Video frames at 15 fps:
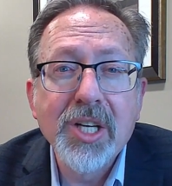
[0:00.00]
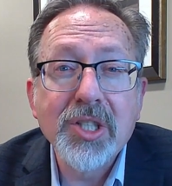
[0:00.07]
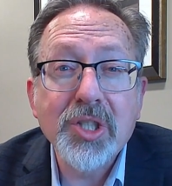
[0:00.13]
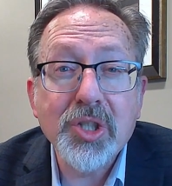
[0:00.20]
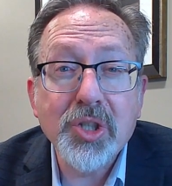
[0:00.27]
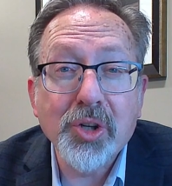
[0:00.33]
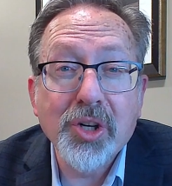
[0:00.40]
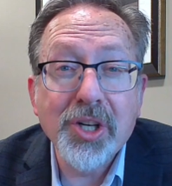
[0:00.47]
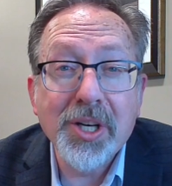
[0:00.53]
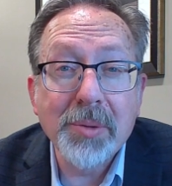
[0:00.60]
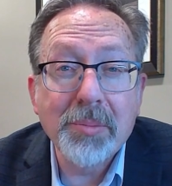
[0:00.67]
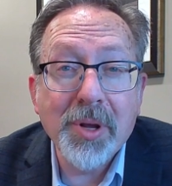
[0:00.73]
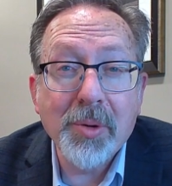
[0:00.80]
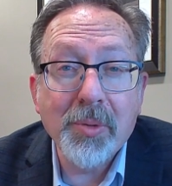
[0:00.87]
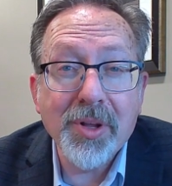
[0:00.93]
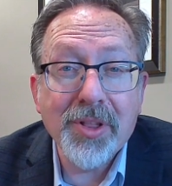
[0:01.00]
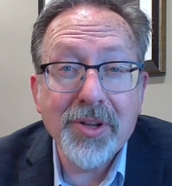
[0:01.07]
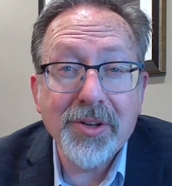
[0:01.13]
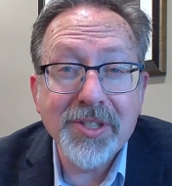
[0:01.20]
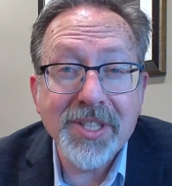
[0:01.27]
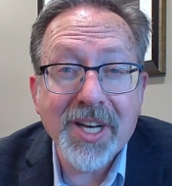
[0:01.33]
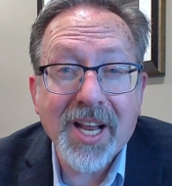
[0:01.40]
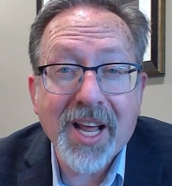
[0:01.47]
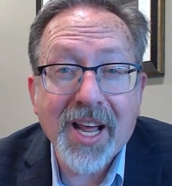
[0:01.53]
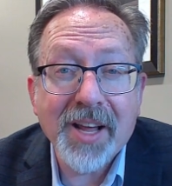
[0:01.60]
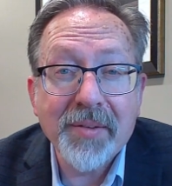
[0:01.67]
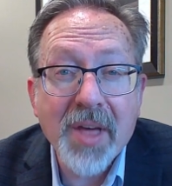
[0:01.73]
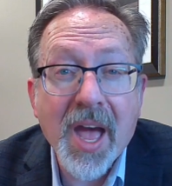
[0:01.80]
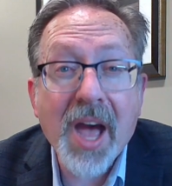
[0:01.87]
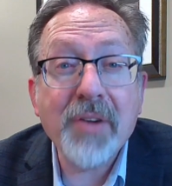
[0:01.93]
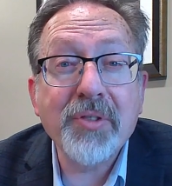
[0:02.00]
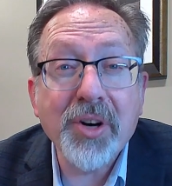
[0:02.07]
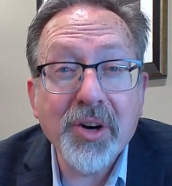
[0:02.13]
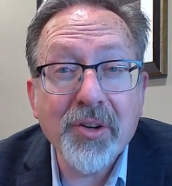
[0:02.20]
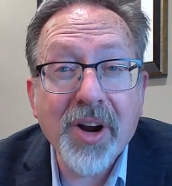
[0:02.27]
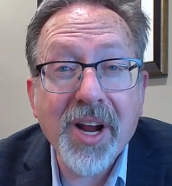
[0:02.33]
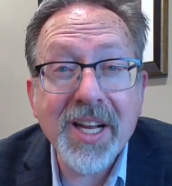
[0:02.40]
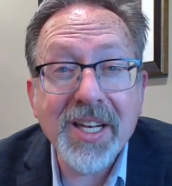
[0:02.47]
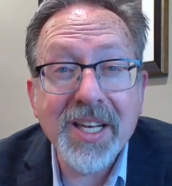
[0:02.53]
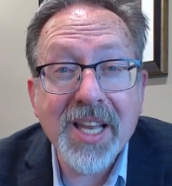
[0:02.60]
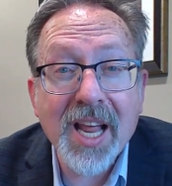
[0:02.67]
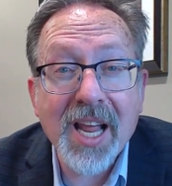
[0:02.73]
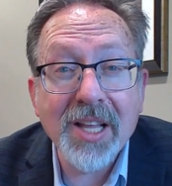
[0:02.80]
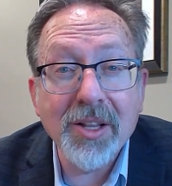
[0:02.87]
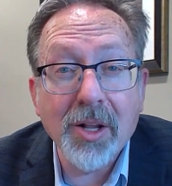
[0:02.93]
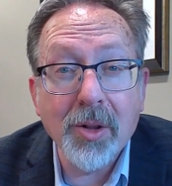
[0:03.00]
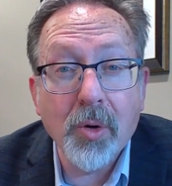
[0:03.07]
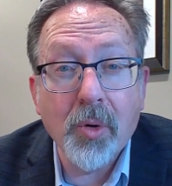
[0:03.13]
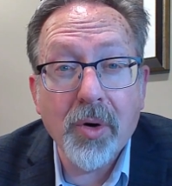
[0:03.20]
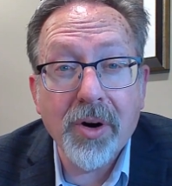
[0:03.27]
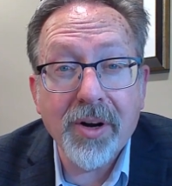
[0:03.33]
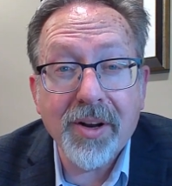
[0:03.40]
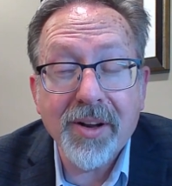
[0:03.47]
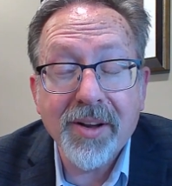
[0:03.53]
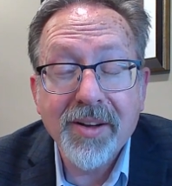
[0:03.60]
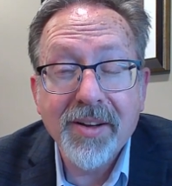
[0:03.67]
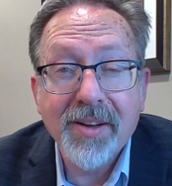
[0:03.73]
So good to be with you today. Have a great day in the Lord.